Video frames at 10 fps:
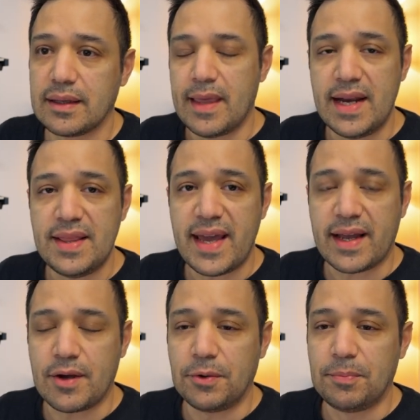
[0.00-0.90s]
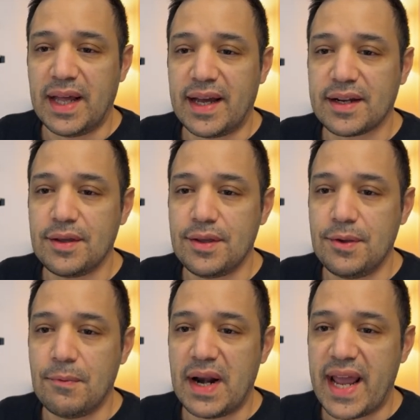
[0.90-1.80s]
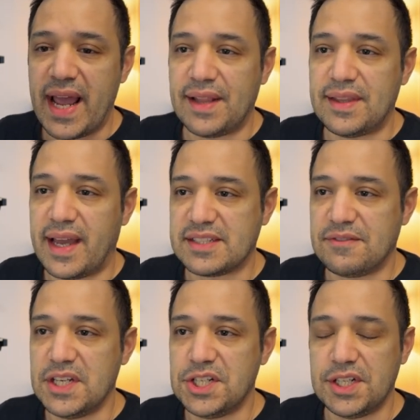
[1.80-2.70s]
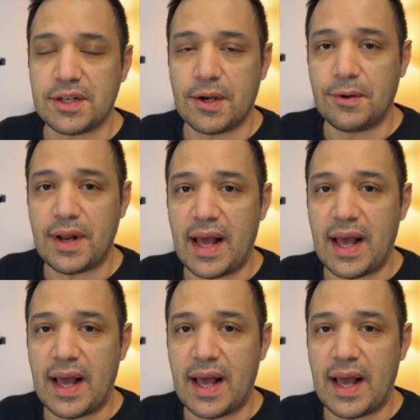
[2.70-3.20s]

And in that code block, you want to add the SVG code.